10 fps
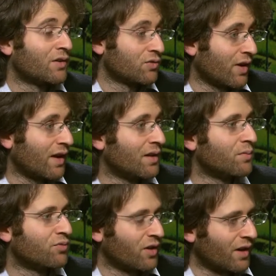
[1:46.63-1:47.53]
trade
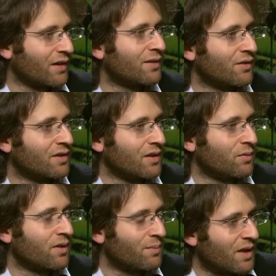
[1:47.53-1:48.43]
and productivity,
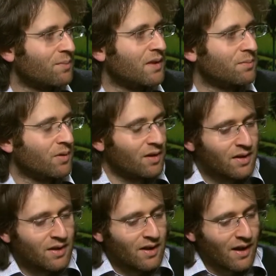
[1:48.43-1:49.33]
with many people
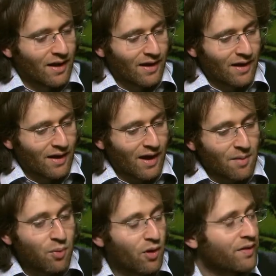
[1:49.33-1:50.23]

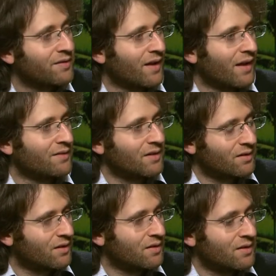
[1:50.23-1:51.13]

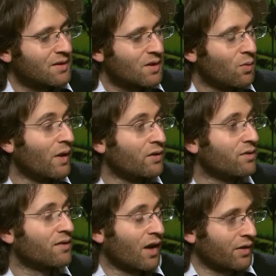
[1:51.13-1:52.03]
hypothesizing that when you
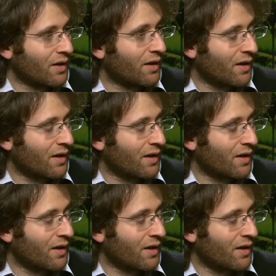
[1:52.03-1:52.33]
start,